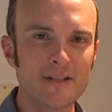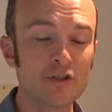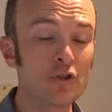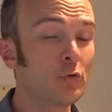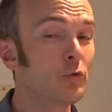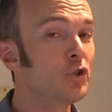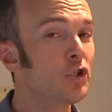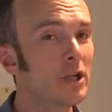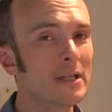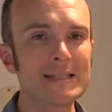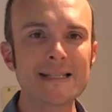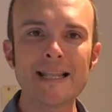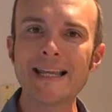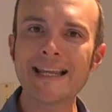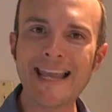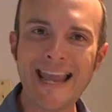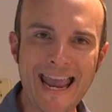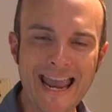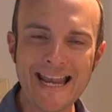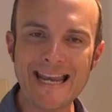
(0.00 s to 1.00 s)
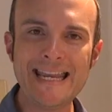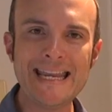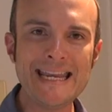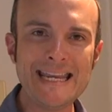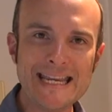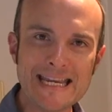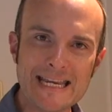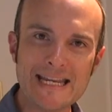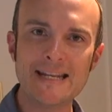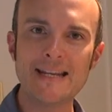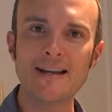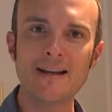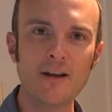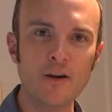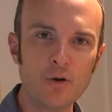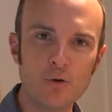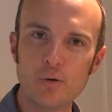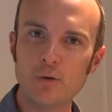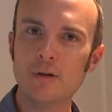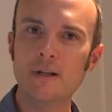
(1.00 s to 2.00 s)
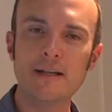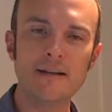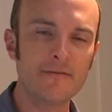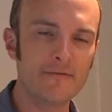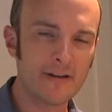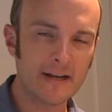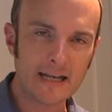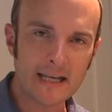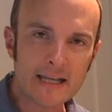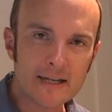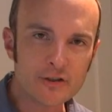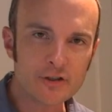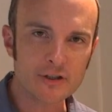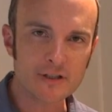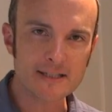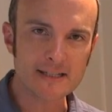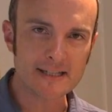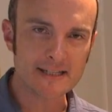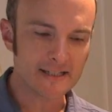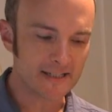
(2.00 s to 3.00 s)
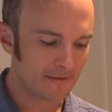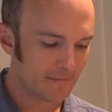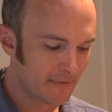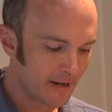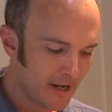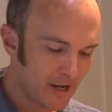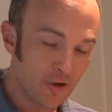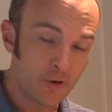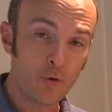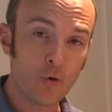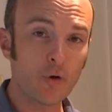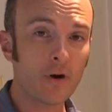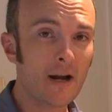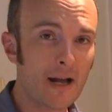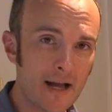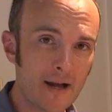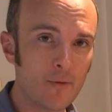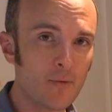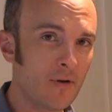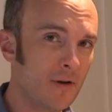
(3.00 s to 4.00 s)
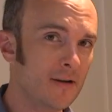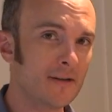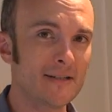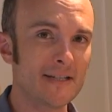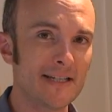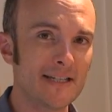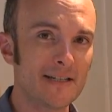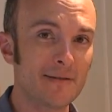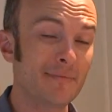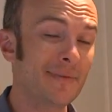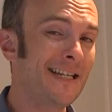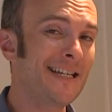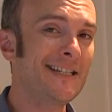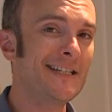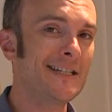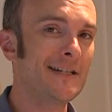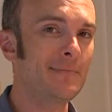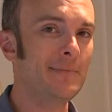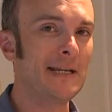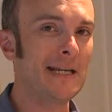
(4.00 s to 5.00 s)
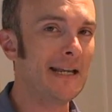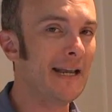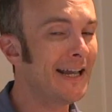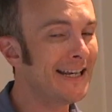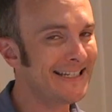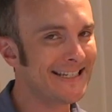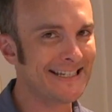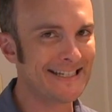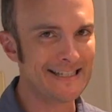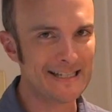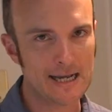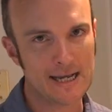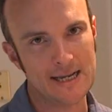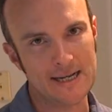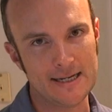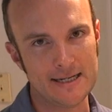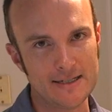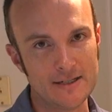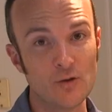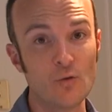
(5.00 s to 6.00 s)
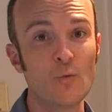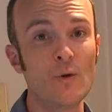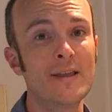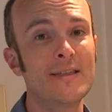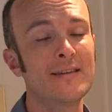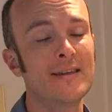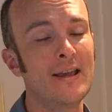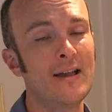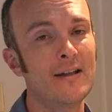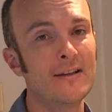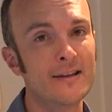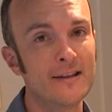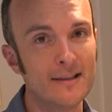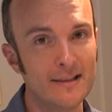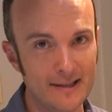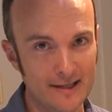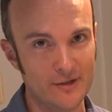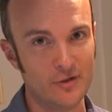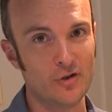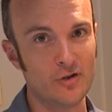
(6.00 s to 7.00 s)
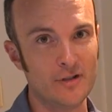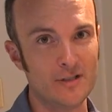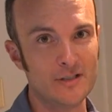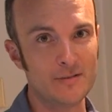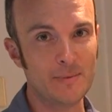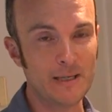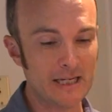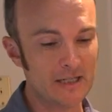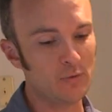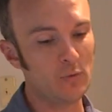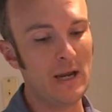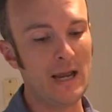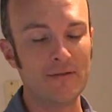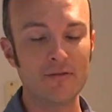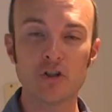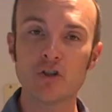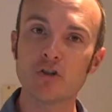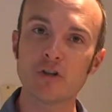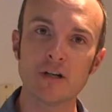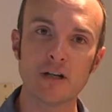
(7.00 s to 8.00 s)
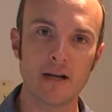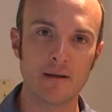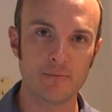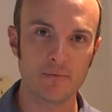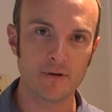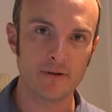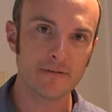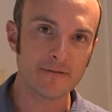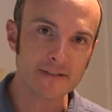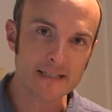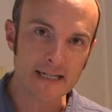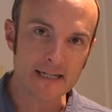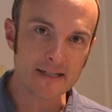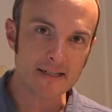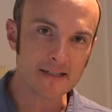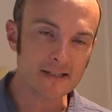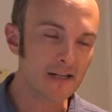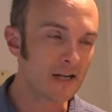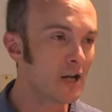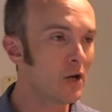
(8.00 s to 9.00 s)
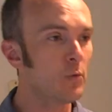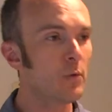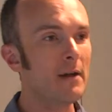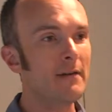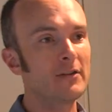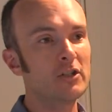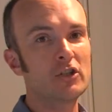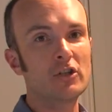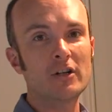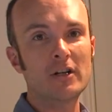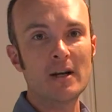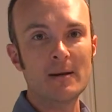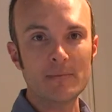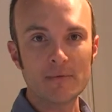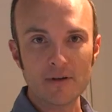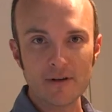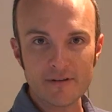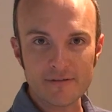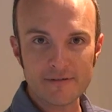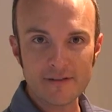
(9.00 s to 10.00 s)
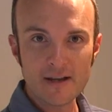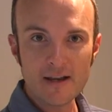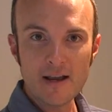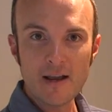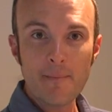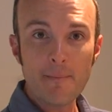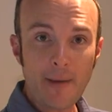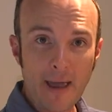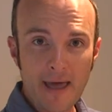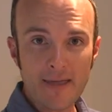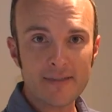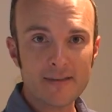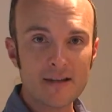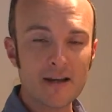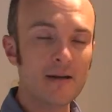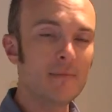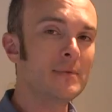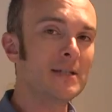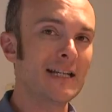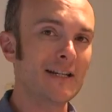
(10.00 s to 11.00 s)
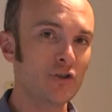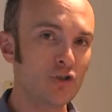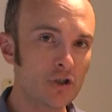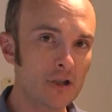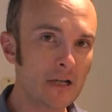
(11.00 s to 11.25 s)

So just like any heating, cooling, ventilation system, your hot water system needs to be designed with calculations because we have a certain number of sinks, we have a certain number of bathtubs and